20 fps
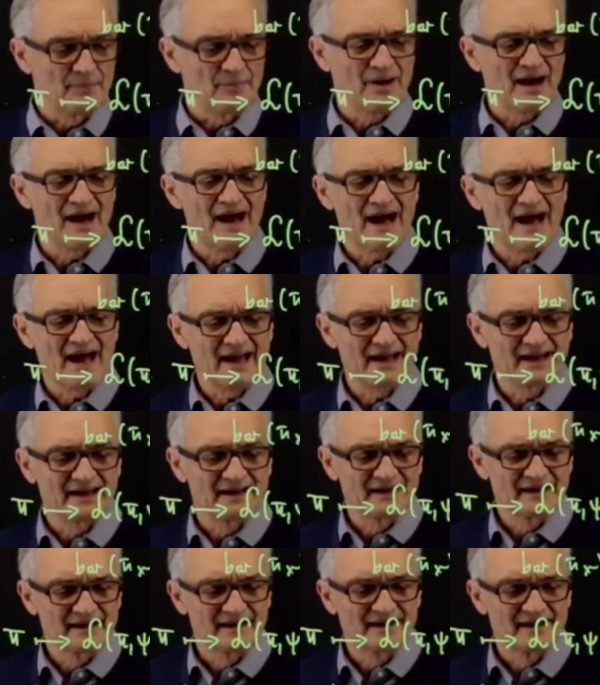pi
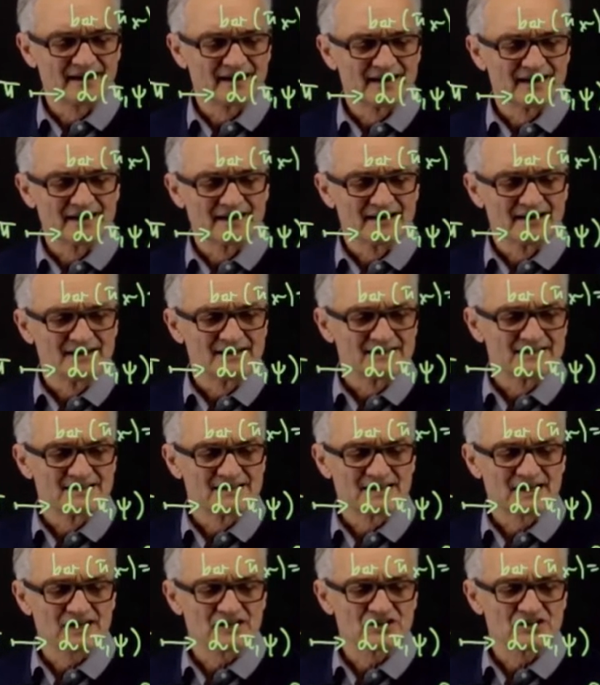
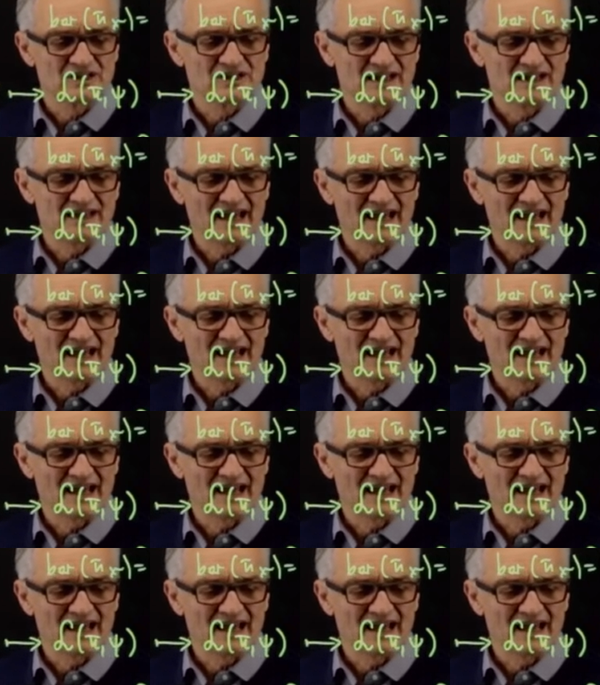such that